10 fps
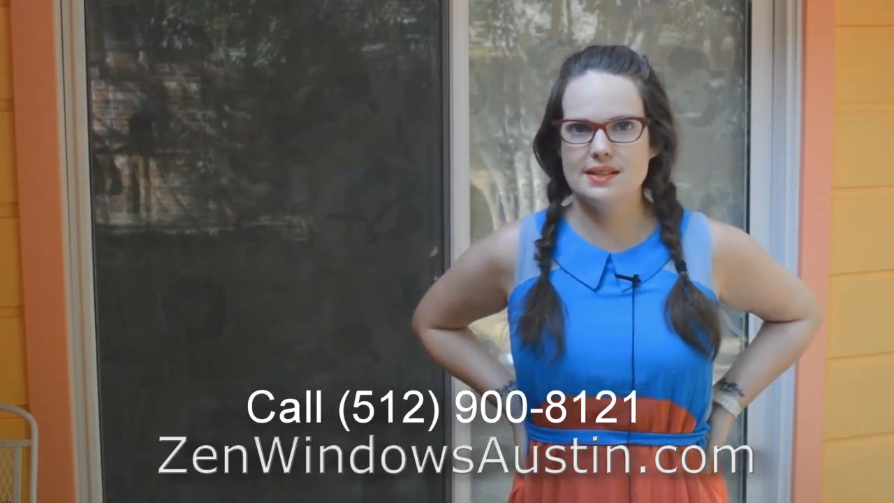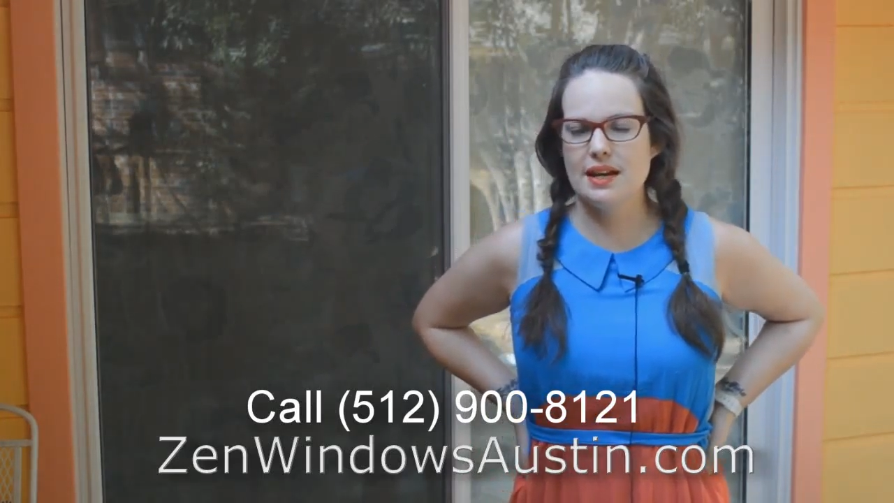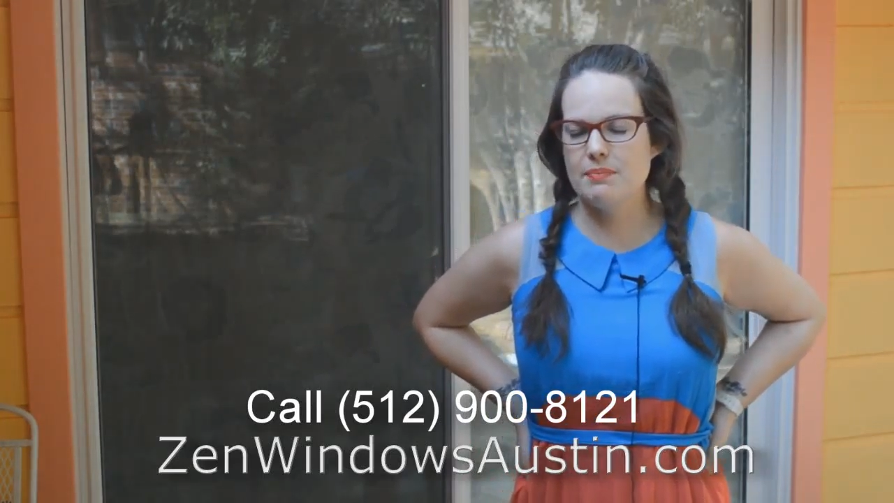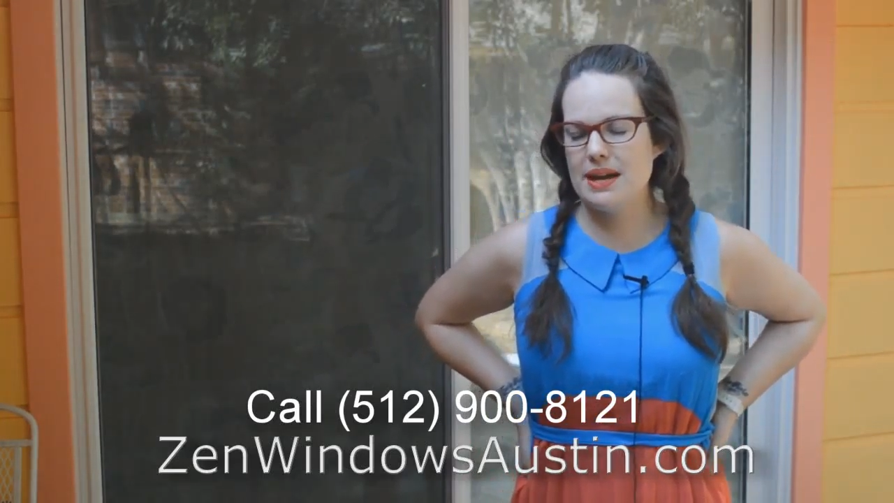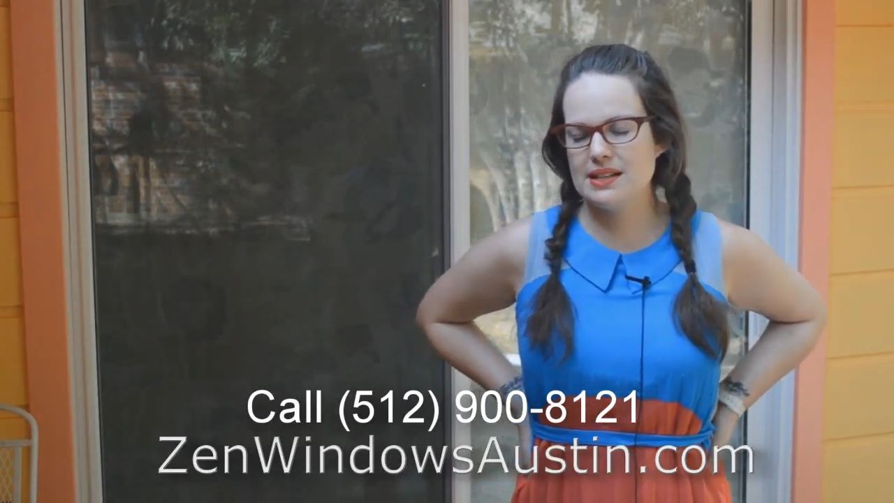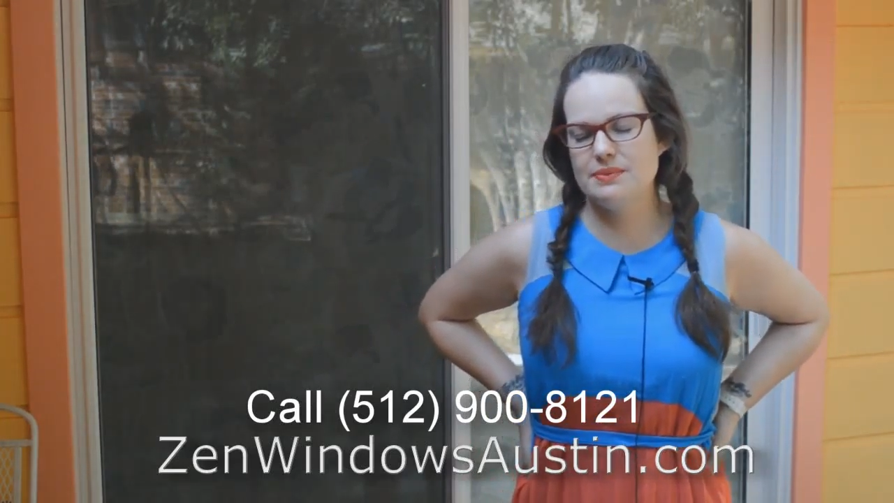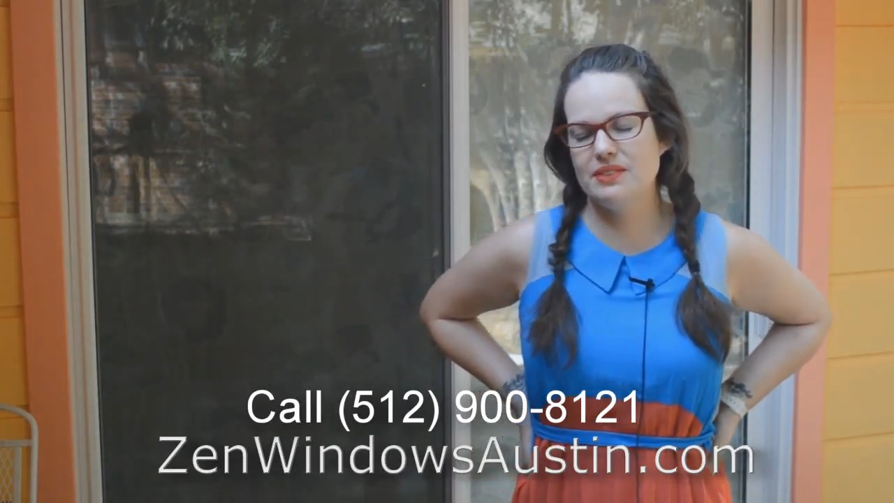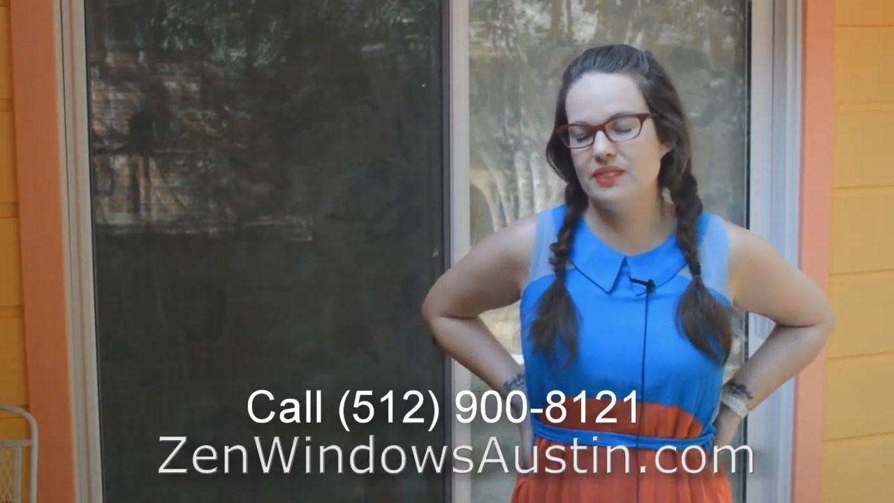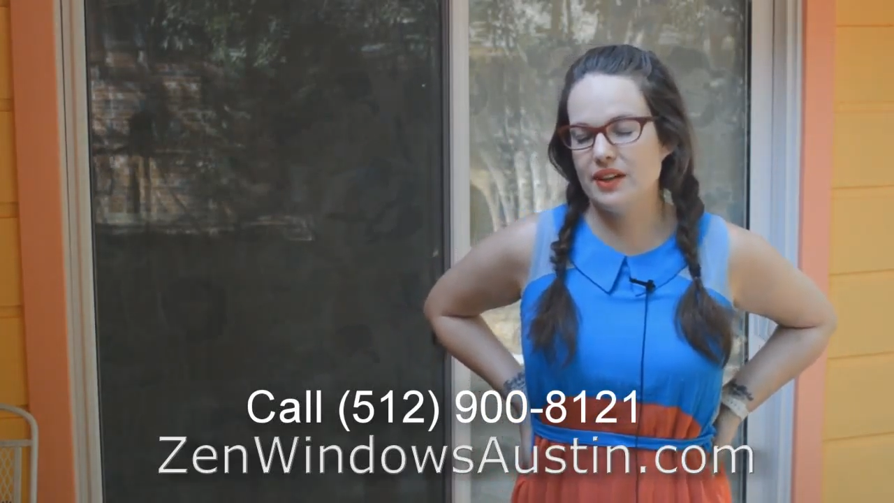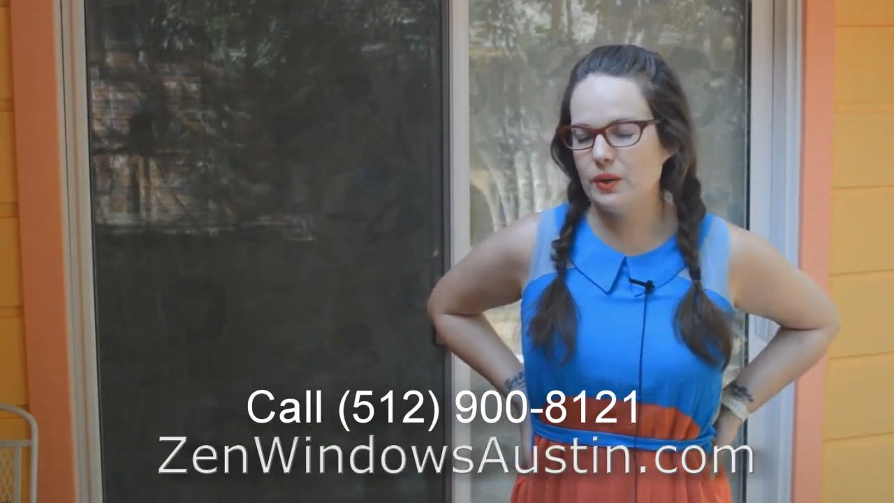He got back to
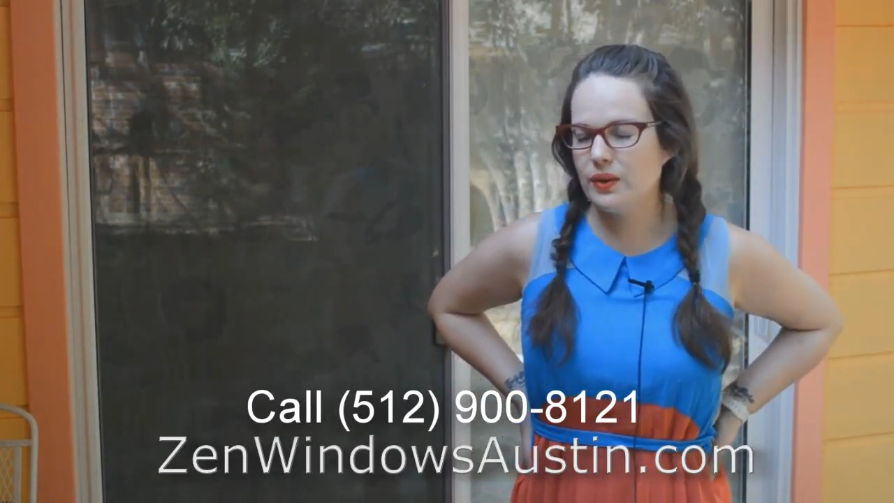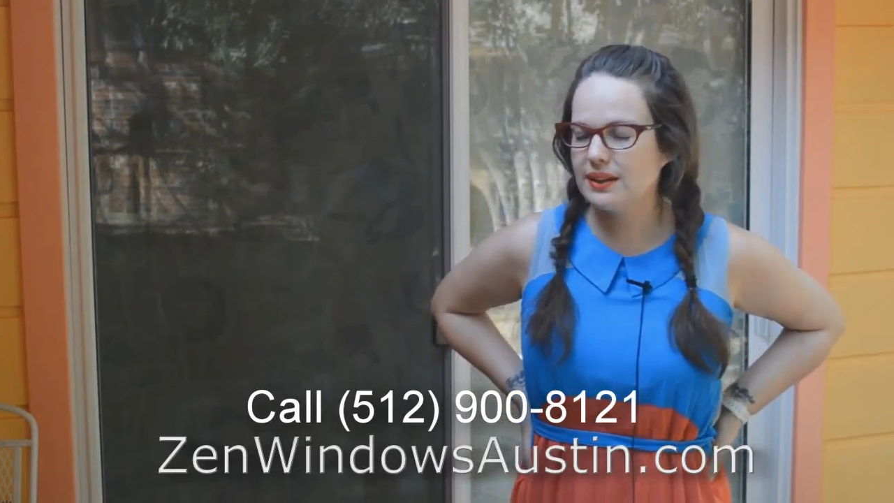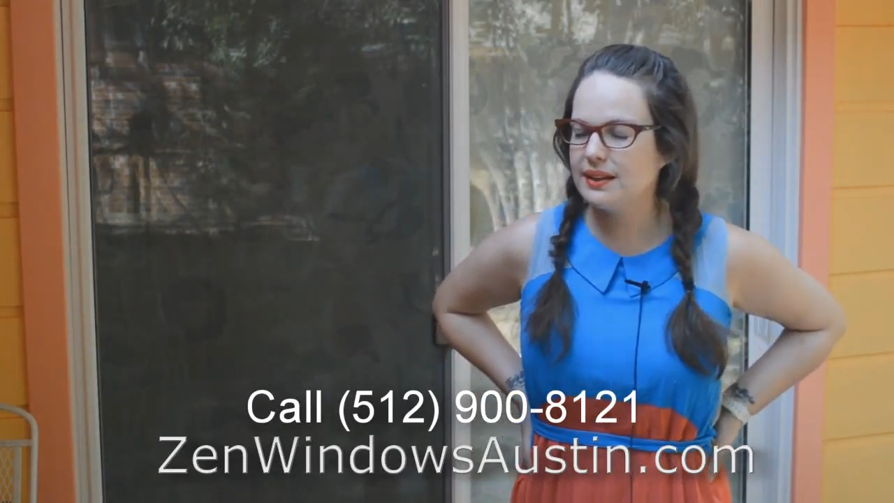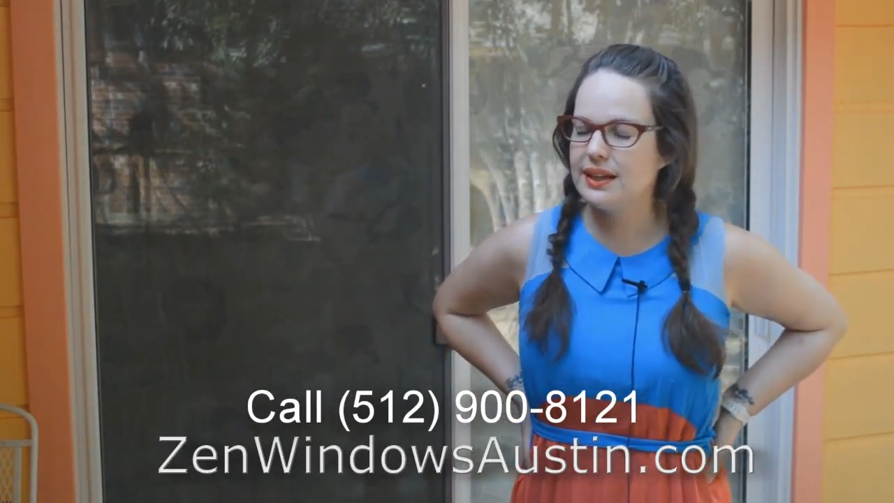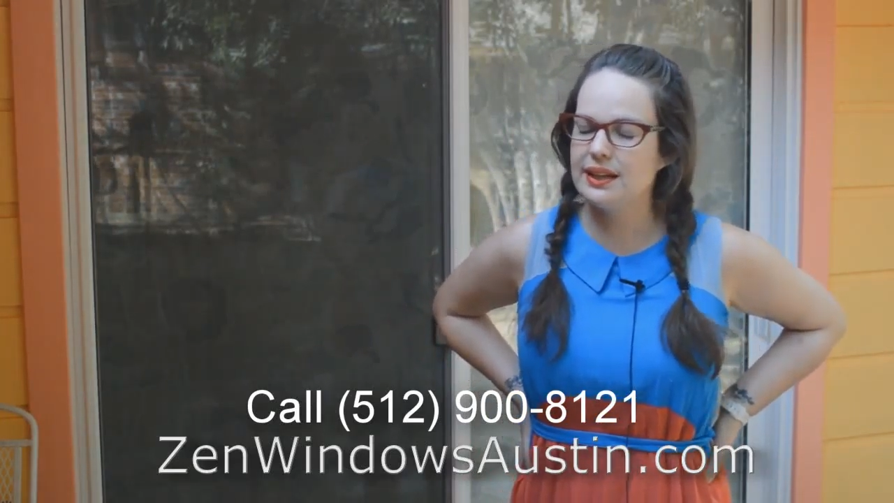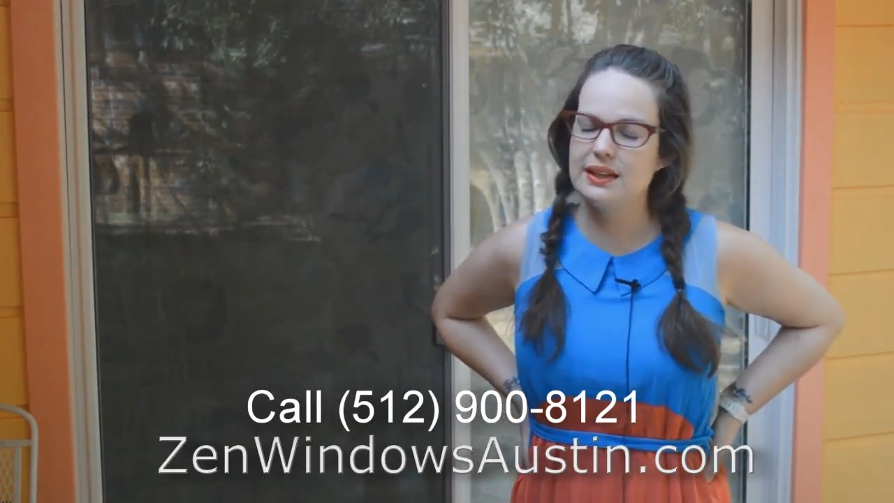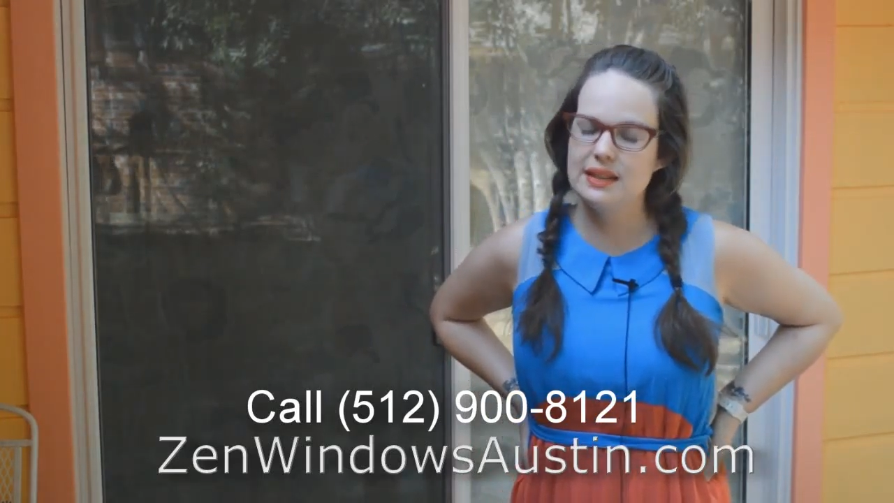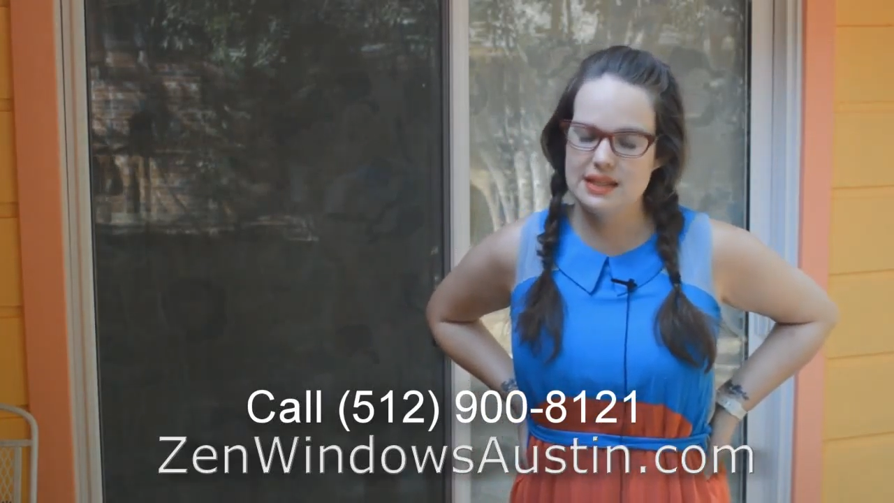me very quickly.